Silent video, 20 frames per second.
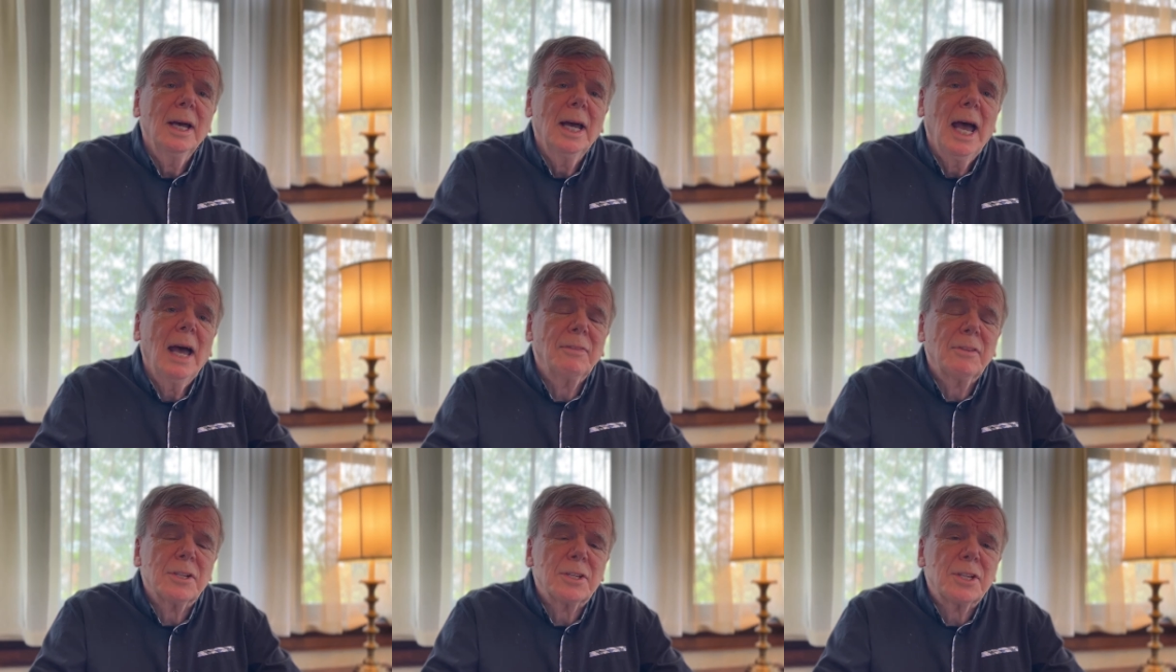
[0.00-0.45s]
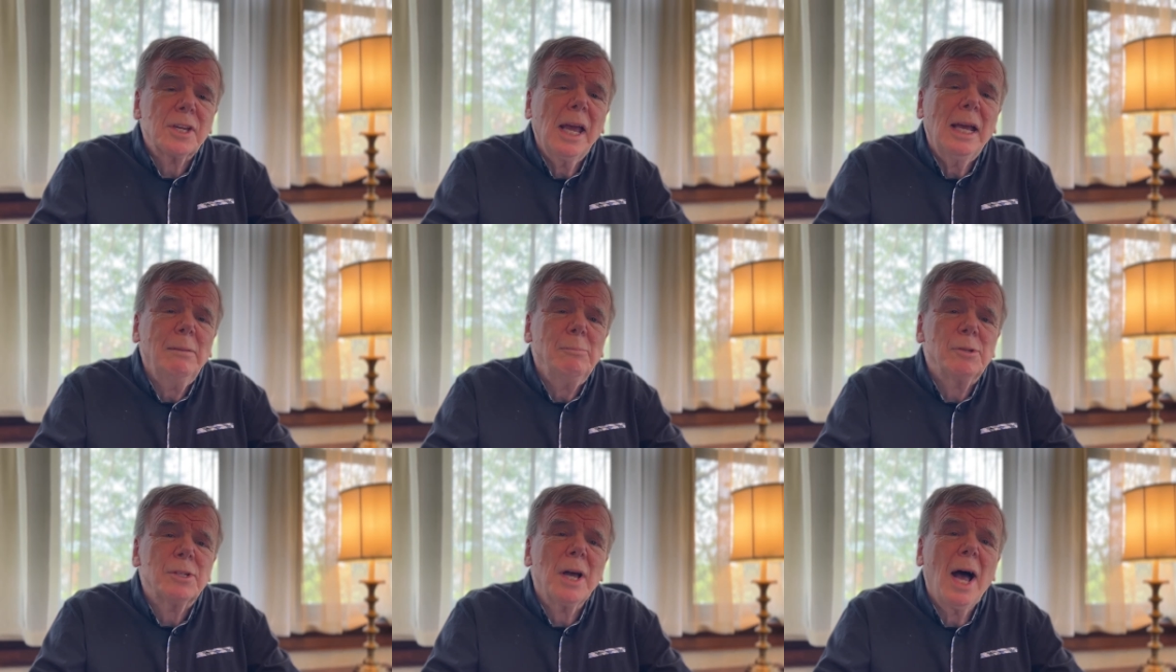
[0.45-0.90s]
At the
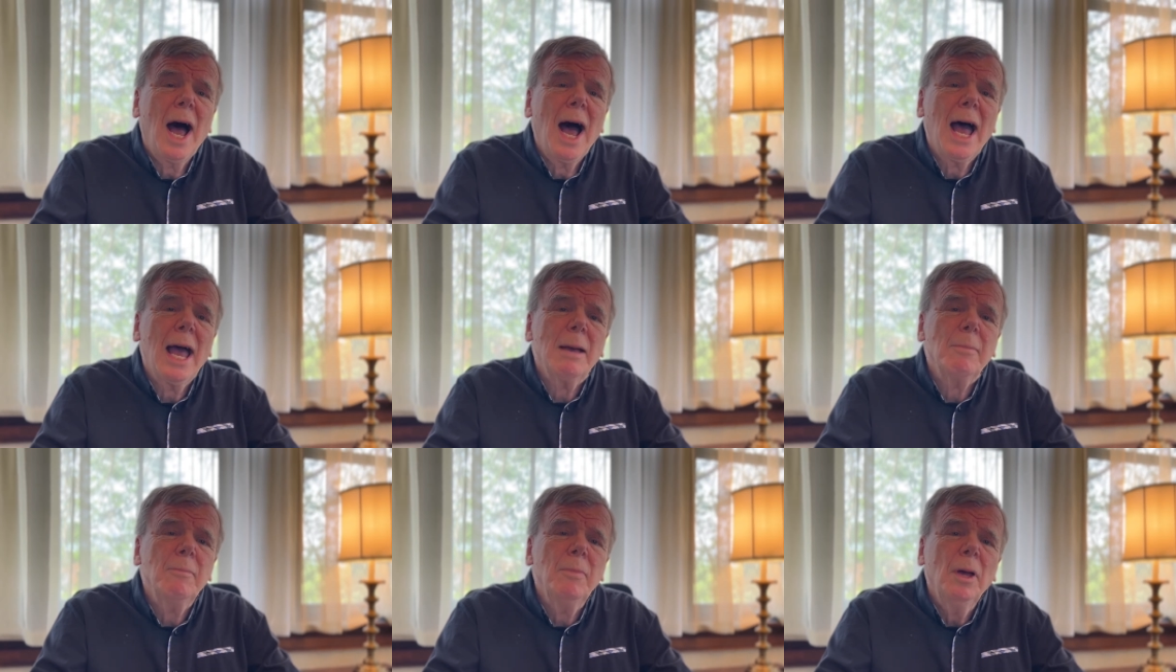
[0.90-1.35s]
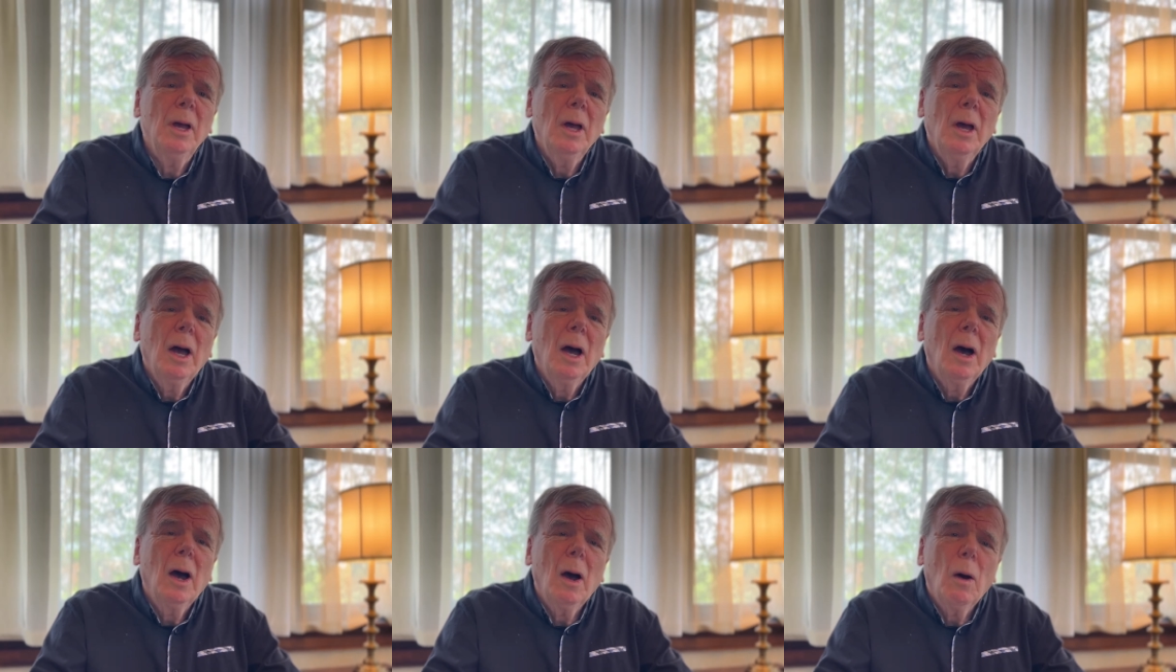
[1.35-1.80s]
same time,
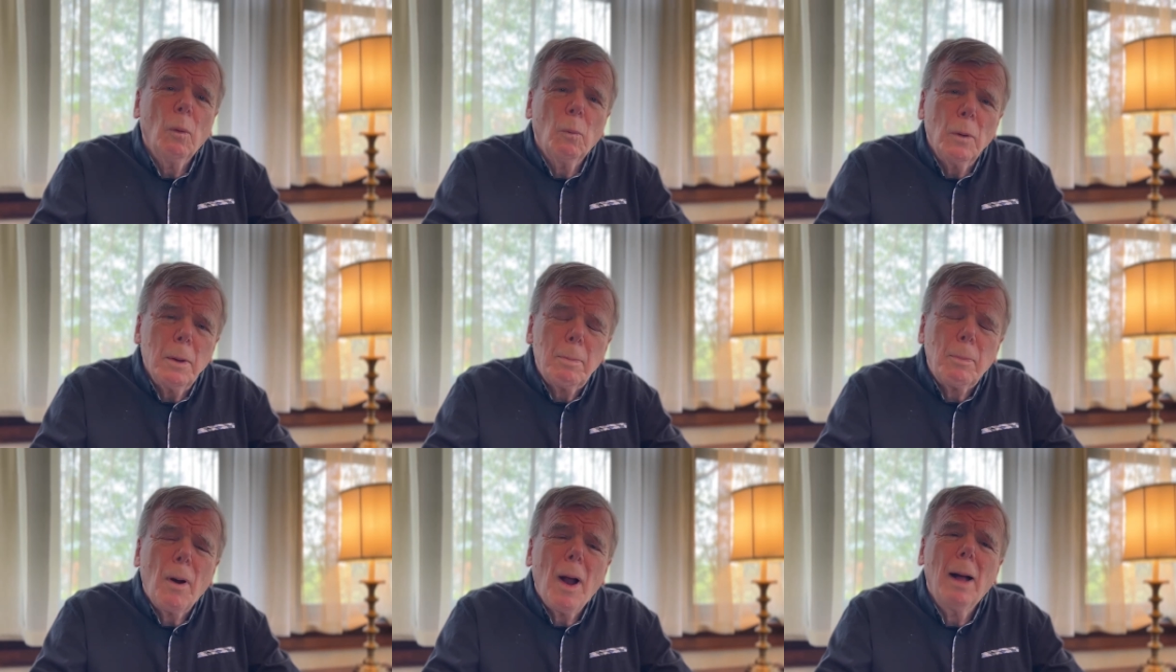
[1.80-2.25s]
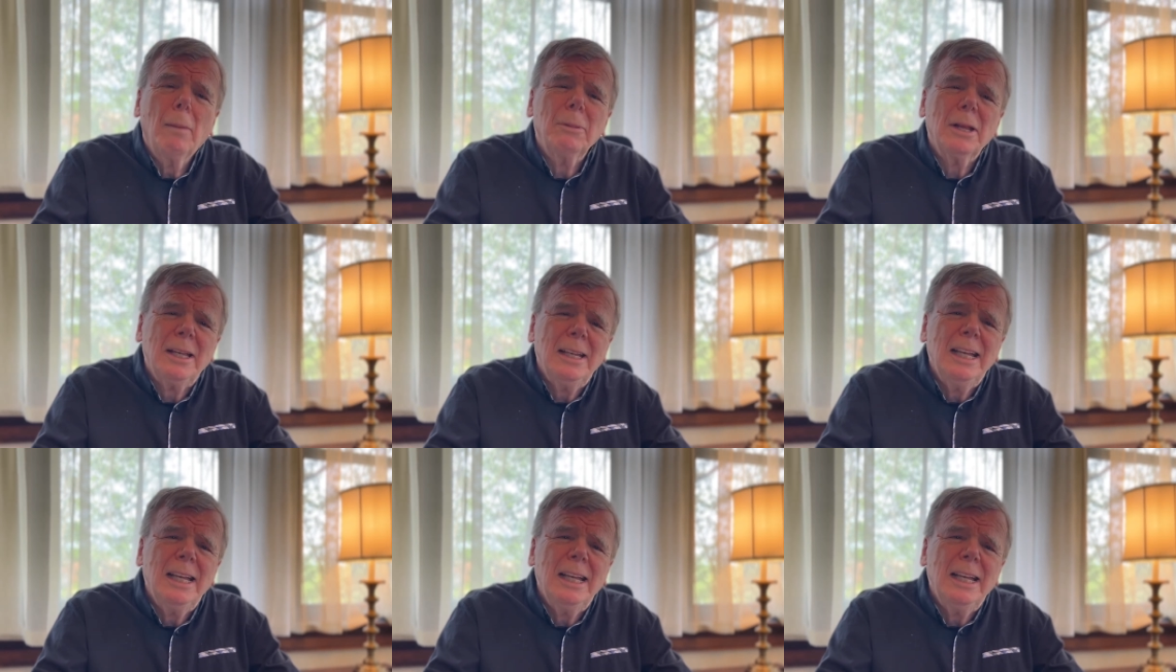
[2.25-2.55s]
we probably